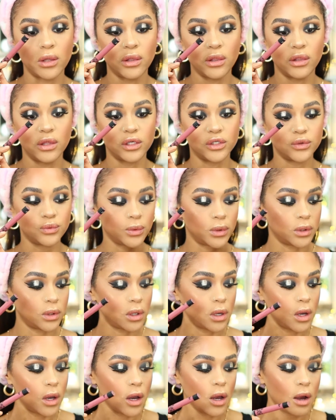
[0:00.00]
This one.
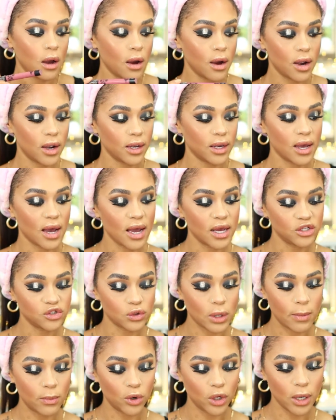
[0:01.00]
Alright guys, so
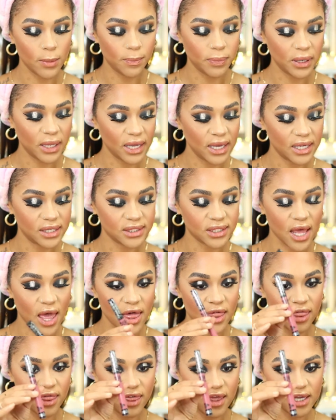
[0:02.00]
I'm going to place
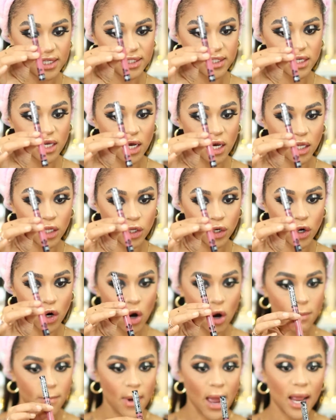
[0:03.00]
this color
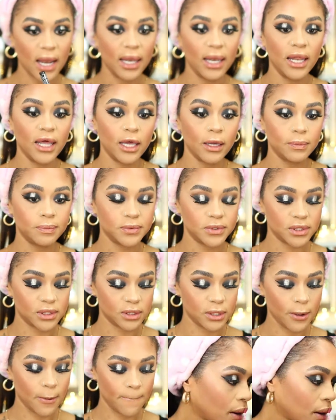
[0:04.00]
on my lips.